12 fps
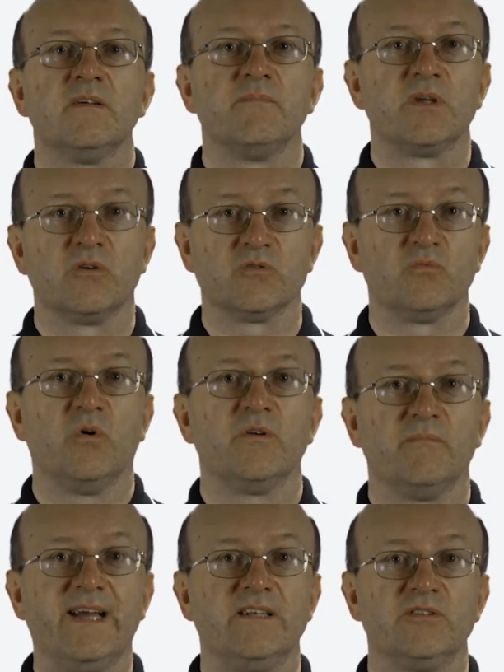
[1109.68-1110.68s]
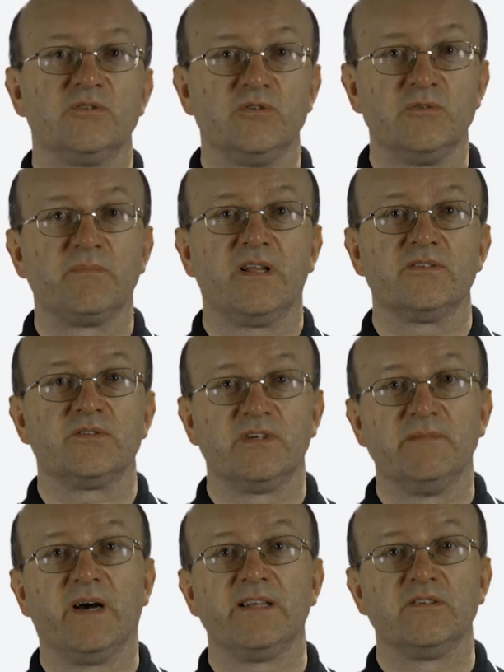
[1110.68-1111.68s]
because 1 minus 2 plus
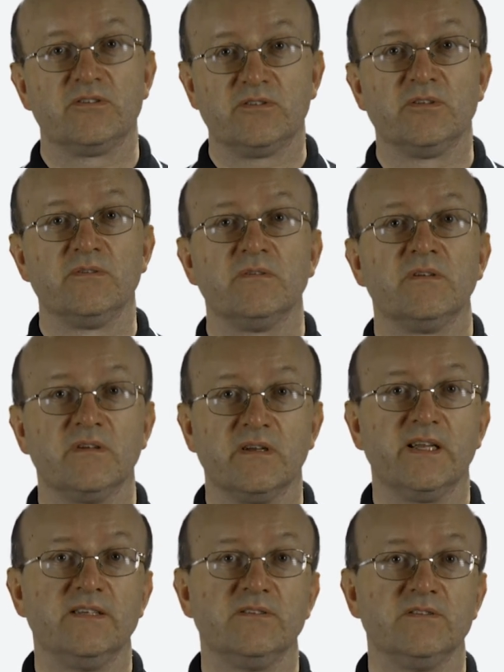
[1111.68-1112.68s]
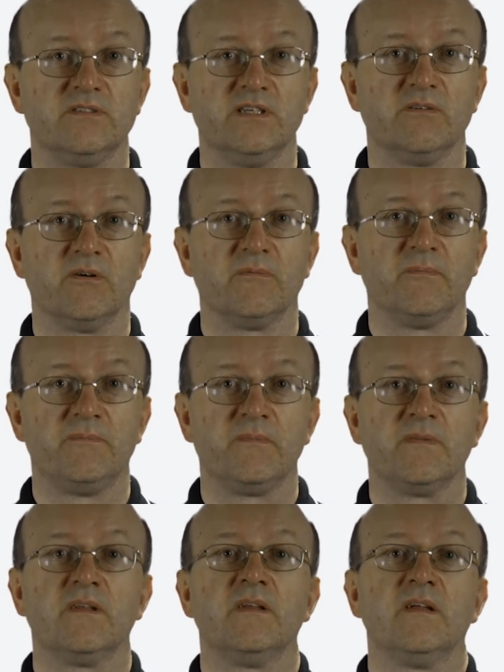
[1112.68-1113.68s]
3 minus 2 is 0.
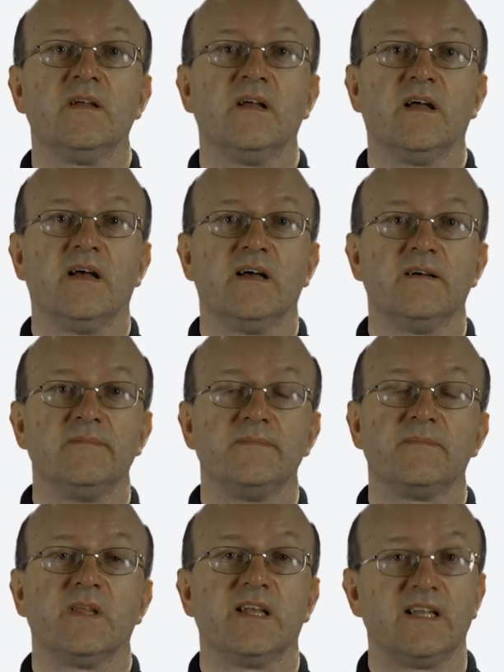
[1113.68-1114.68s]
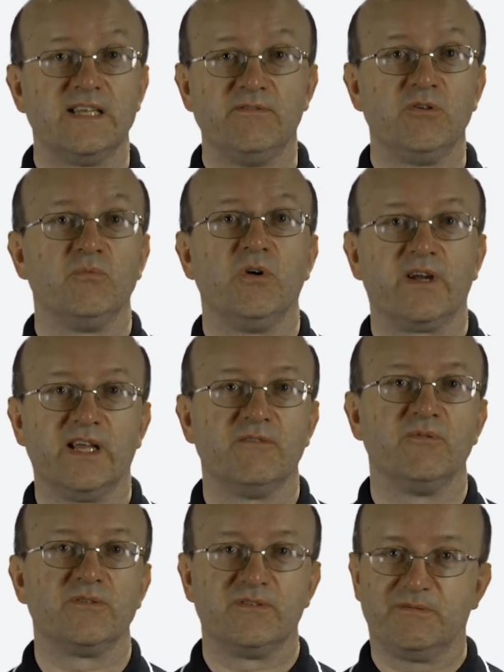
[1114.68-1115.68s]
And I'll leave you to work out
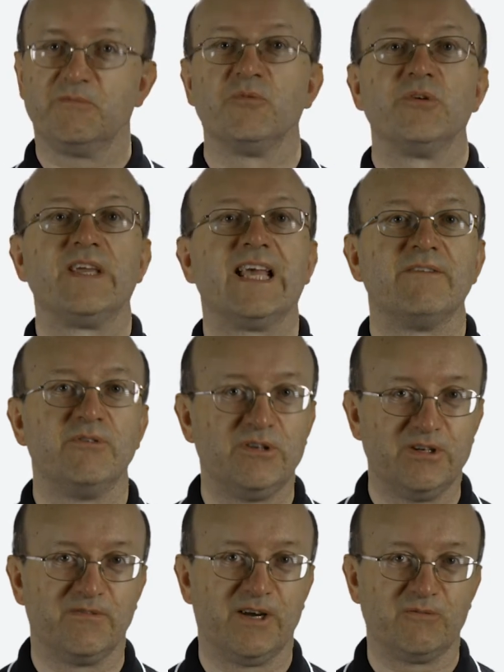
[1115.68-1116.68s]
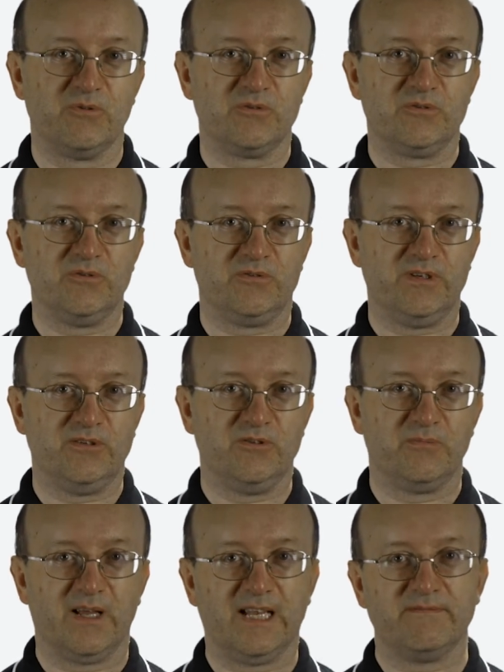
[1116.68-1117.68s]
what you get when you divide 1, 2, 3, 2
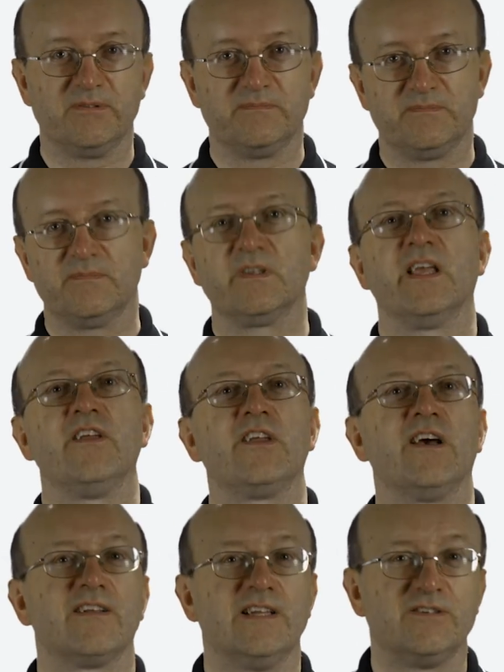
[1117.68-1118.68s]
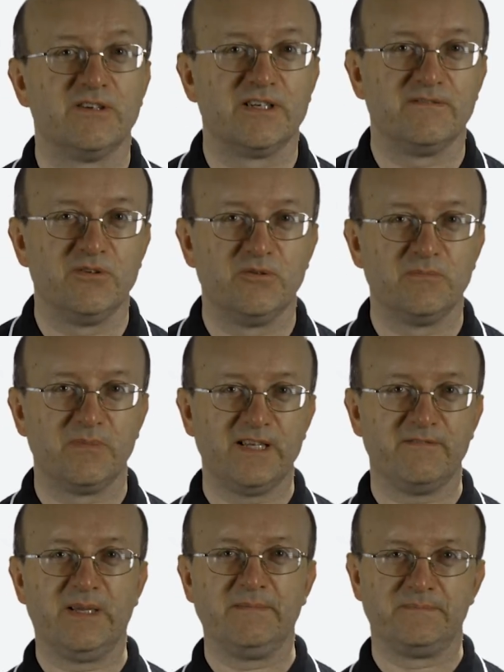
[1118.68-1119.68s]
by 11. Get your calculator out if you don't
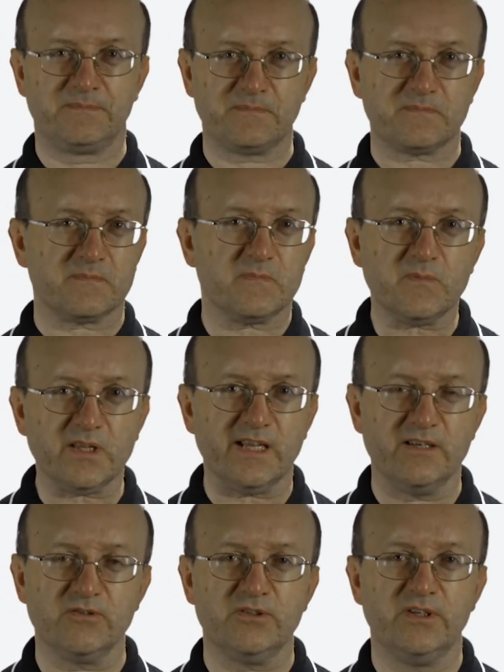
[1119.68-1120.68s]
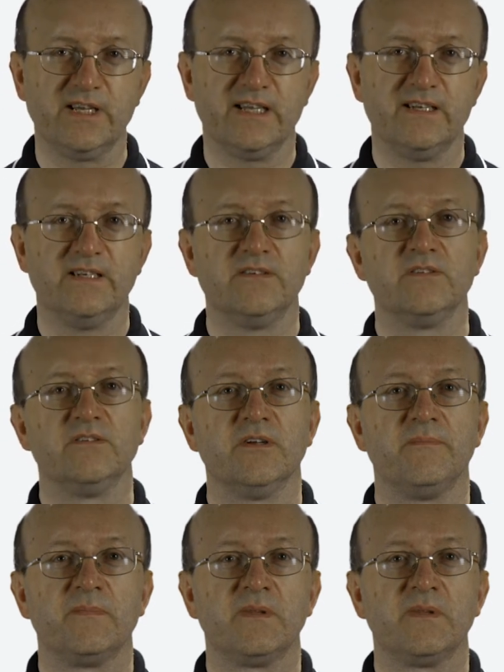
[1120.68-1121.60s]
believe me, and you'll see you get an integer.